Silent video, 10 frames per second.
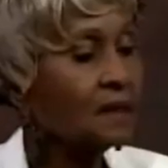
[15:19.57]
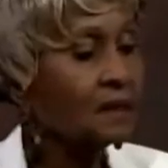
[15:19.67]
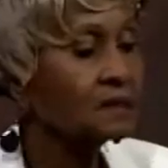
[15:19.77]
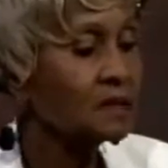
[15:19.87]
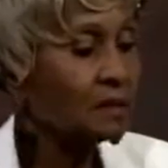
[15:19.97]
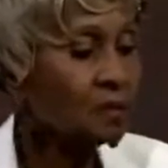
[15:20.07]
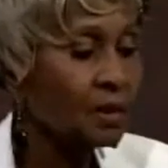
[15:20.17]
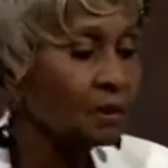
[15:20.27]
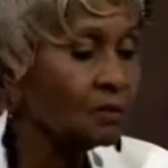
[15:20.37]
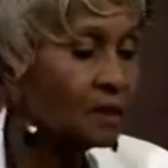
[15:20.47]
He said
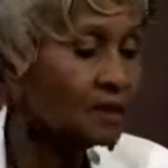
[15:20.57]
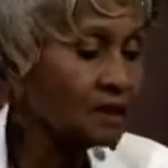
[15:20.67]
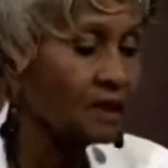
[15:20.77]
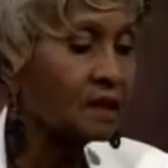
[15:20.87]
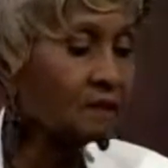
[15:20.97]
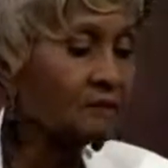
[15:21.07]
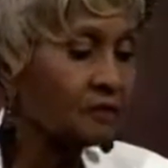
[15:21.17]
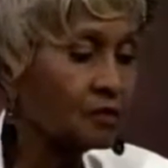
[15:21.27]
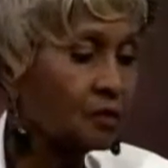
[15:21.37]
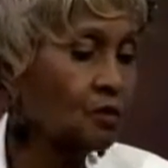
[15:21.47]
when we think of
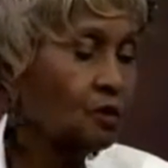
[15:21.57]
food,